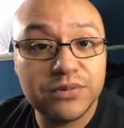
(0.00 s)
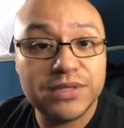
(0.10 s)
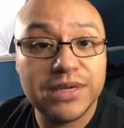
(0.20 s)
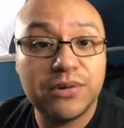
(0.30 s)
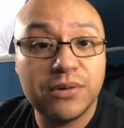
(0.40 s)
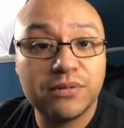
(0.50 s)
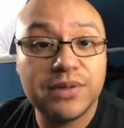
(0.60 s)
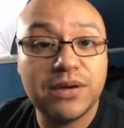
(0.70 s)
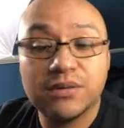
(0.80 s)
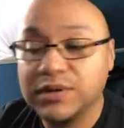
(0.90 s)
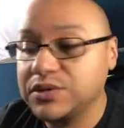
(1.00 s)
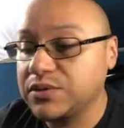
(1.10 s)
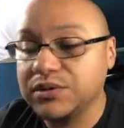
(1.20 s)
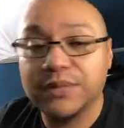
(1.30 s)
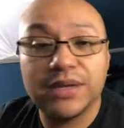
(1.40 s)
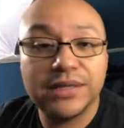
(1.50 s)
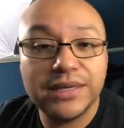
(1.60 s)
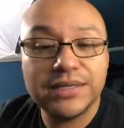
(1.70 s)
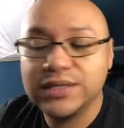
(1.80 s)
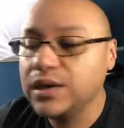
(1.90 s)
do is get a hold of me on my social media
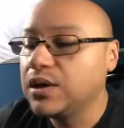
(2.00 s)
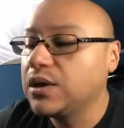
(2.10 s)
links